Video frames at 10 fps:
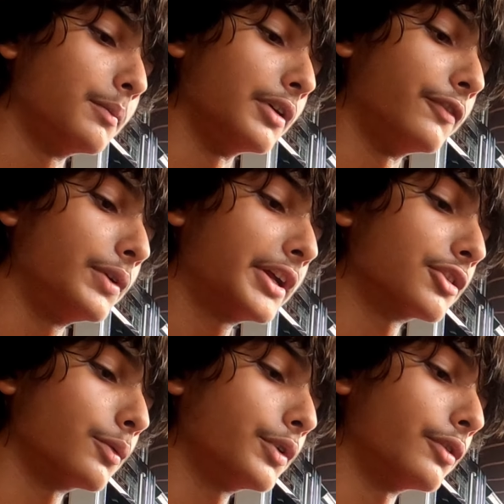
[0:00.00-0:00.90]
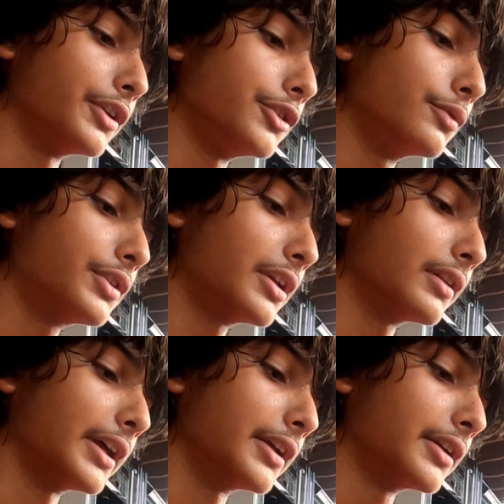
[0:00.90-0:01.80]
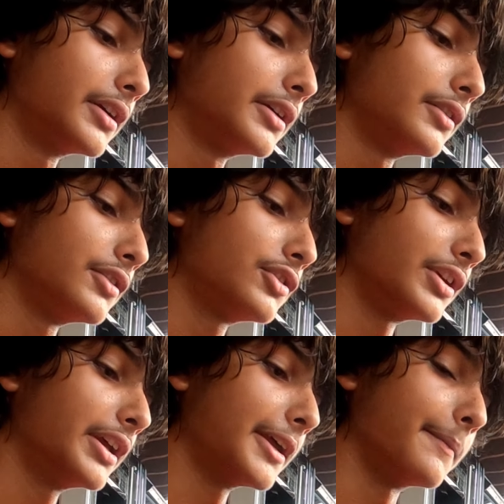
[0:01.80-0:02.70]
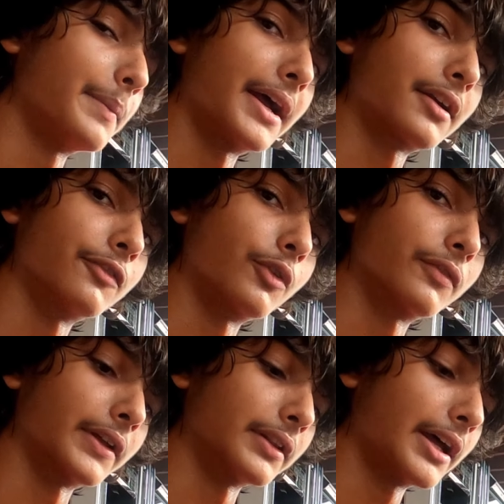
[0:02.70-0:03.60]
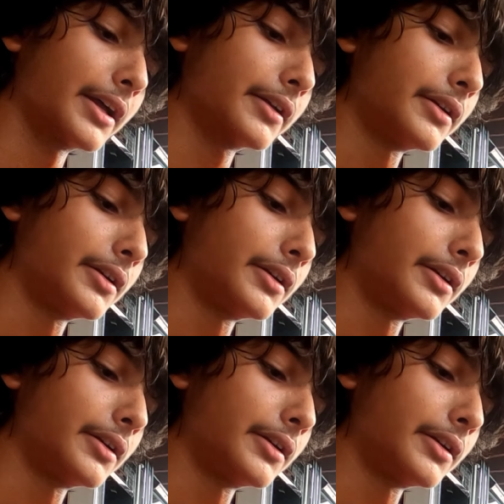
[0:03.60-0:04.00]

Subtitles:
So if you get your wheel and you can like shake it back and forth like that,